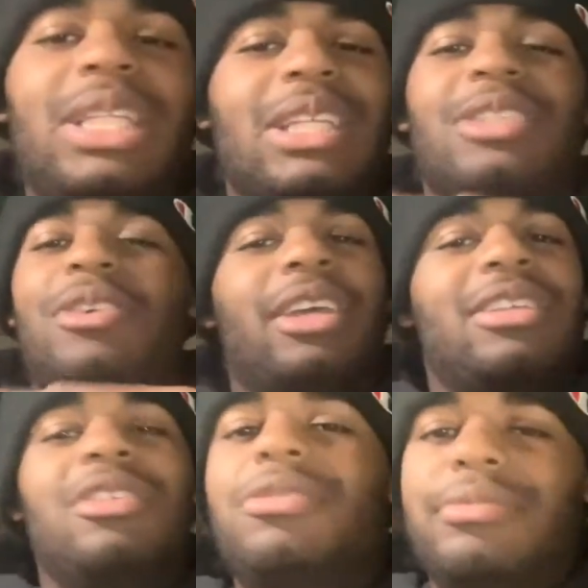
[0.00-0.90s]
So yeah,
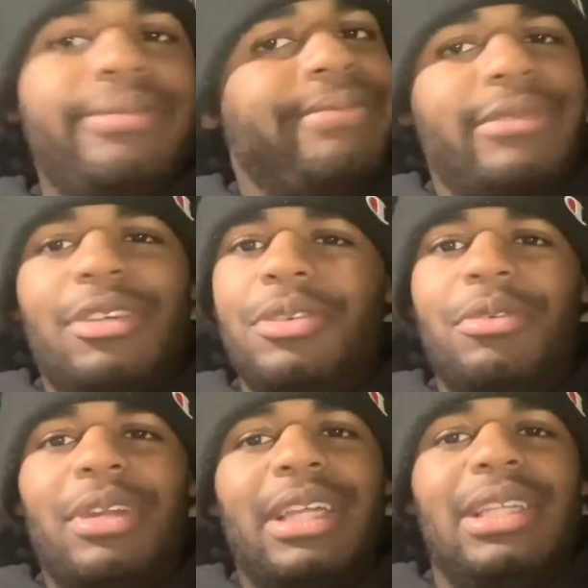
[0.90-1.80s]
don't do
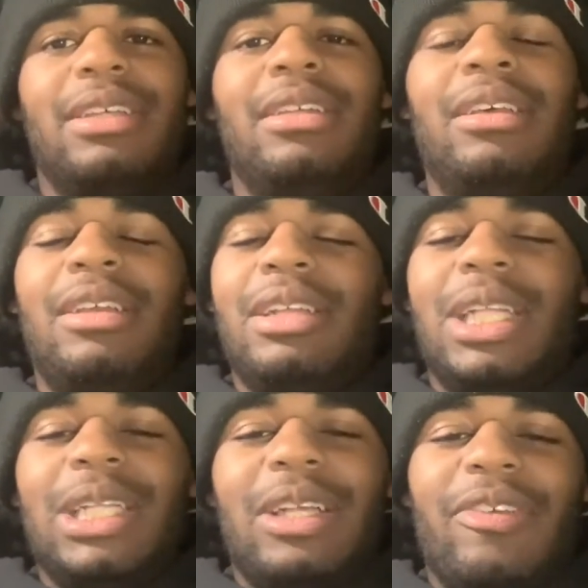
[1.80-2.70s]
what I did.
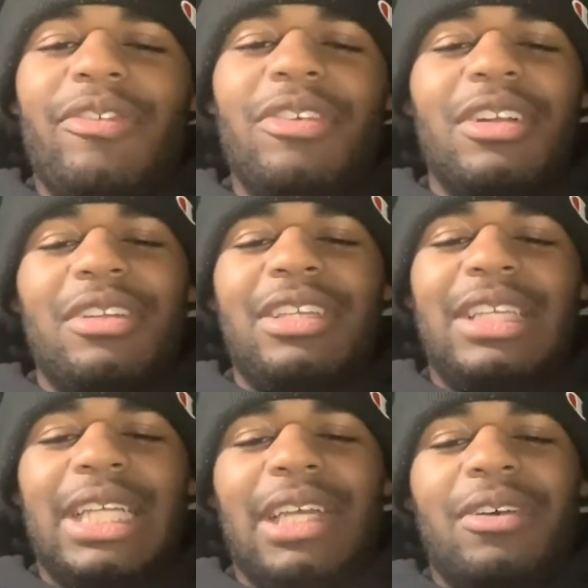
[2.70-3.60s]
If you're gonna
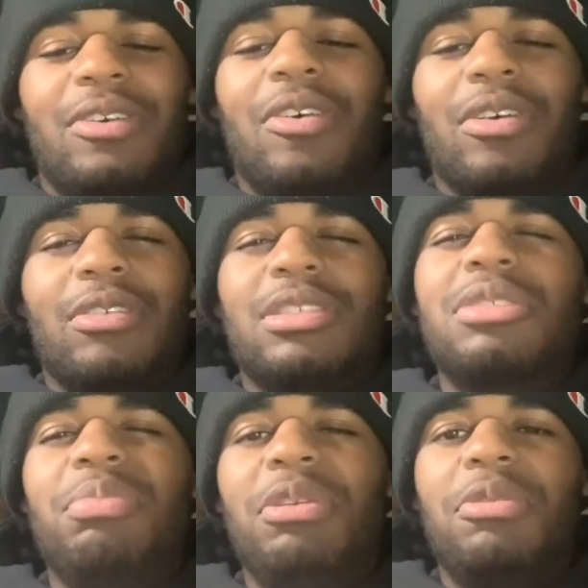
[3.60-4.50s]
get a car,
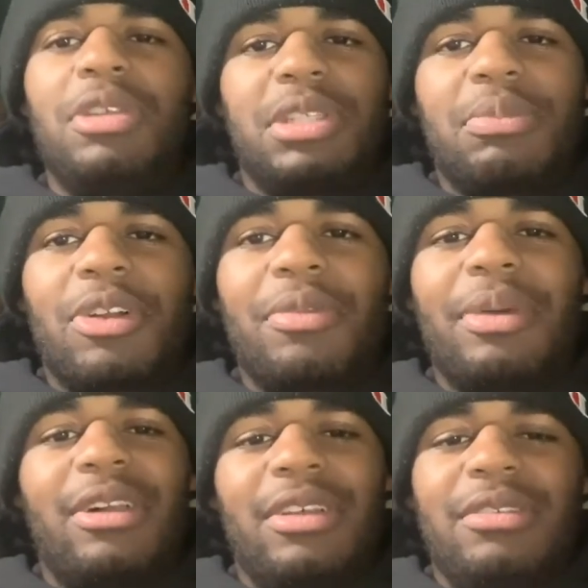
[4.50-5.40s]
just be really smart
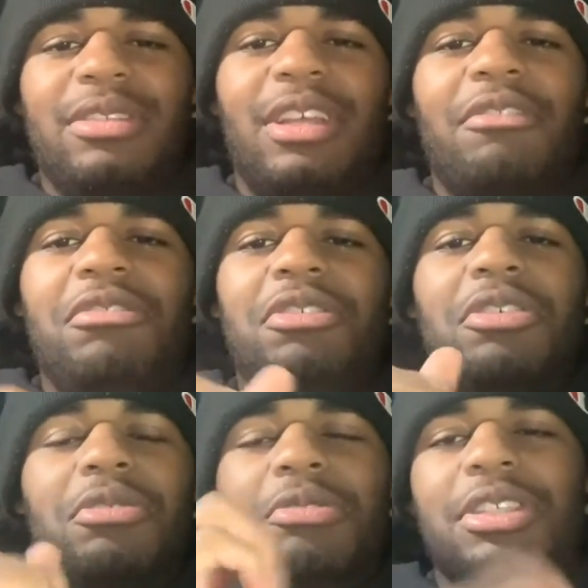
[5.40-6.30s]
about it. Definitely do
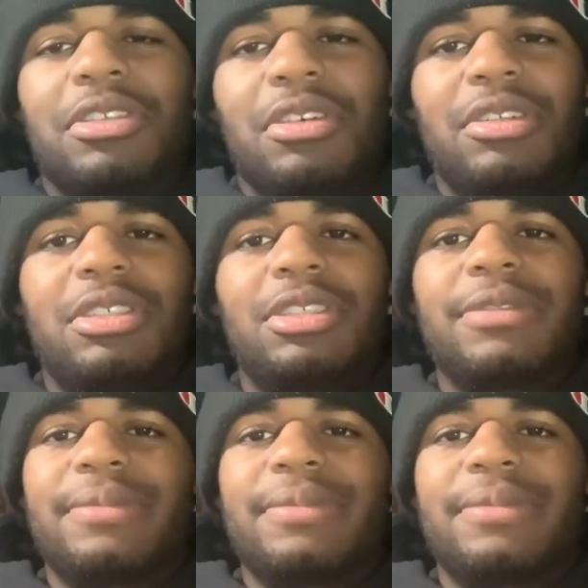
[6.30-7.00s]
your research.